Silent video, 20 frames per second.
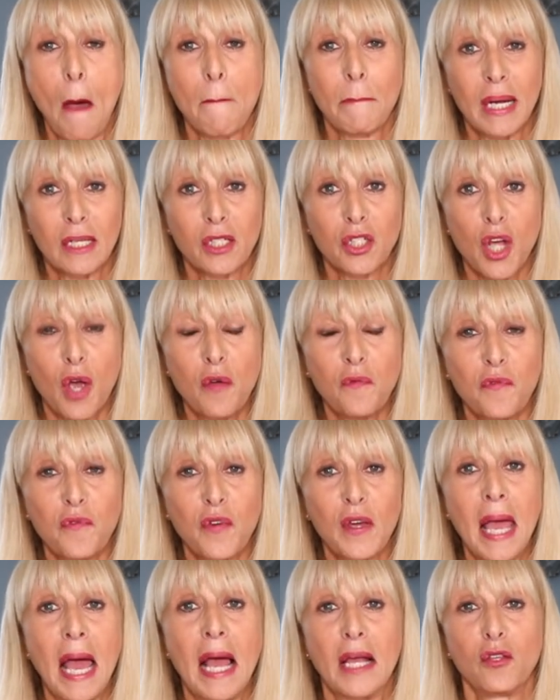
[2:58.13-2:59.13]
but don't
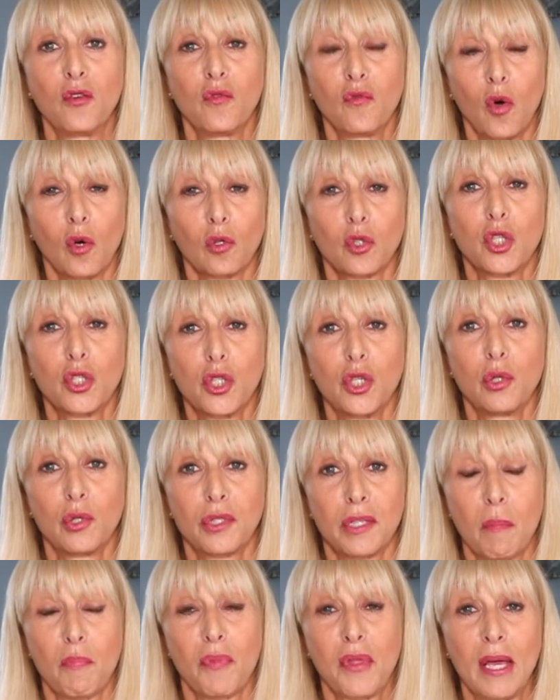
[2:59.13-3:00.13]
forget you've got to do
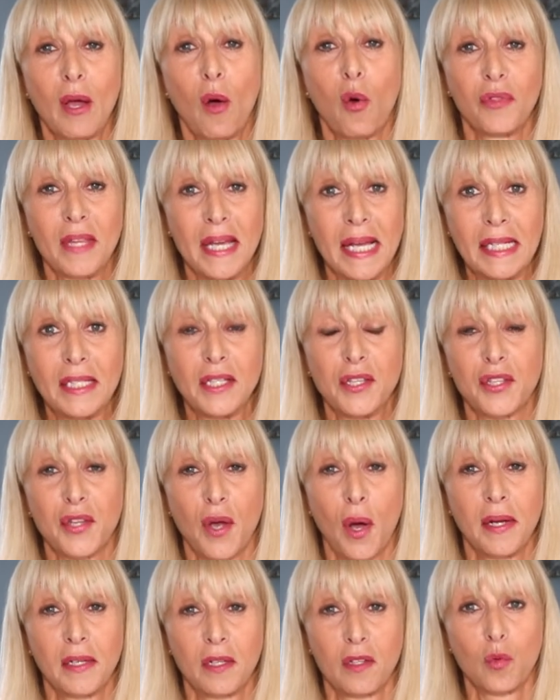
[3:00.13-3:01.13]
something on the
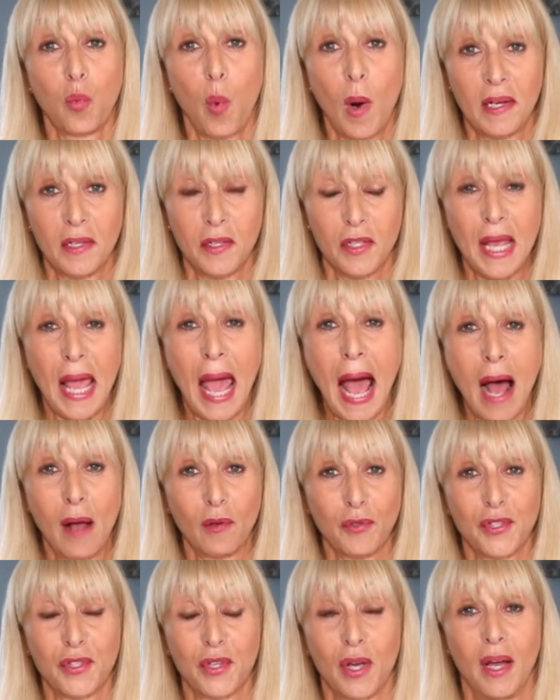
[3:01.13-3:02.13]
inside as well as the
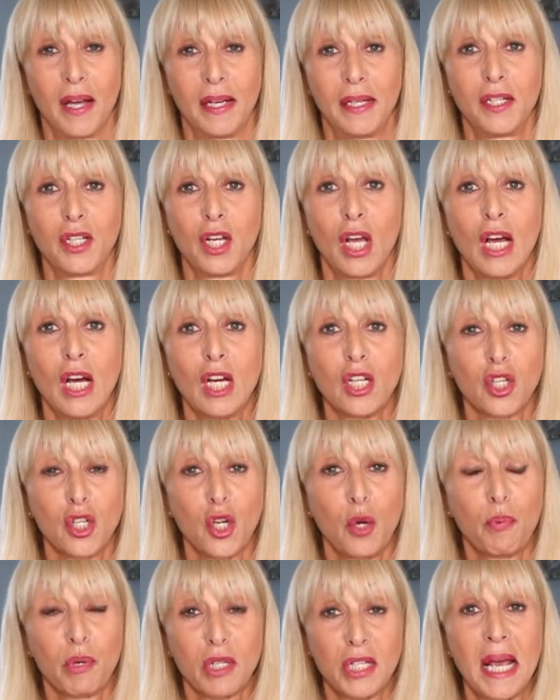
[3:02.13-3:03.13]
outside
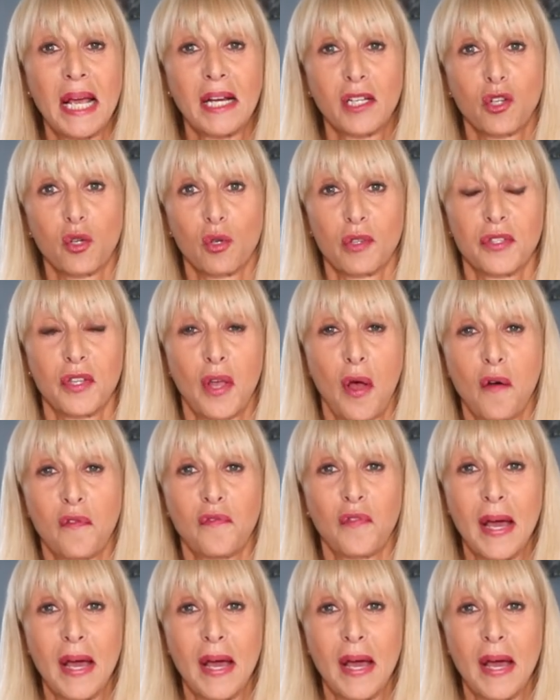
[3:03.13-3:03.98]
to protect yourself